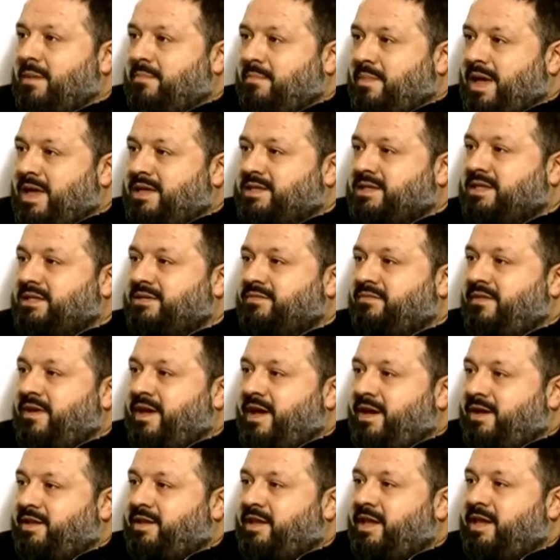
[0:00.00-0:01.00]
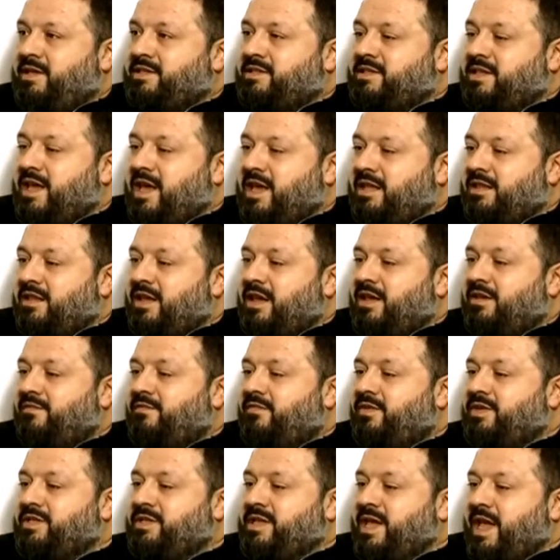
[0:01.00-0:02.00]
A basic fact is that
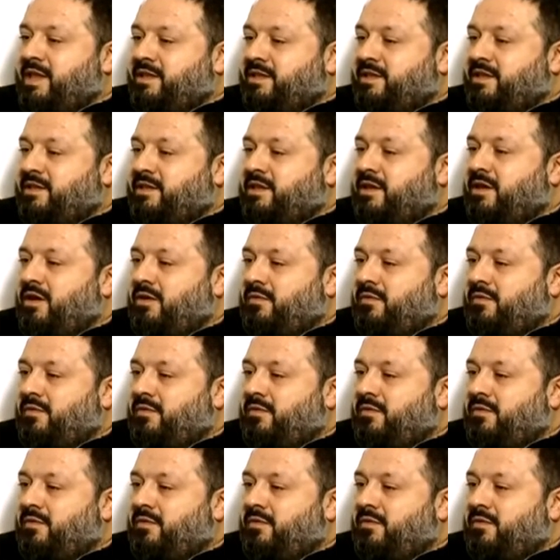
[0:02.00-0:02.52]
the sanctity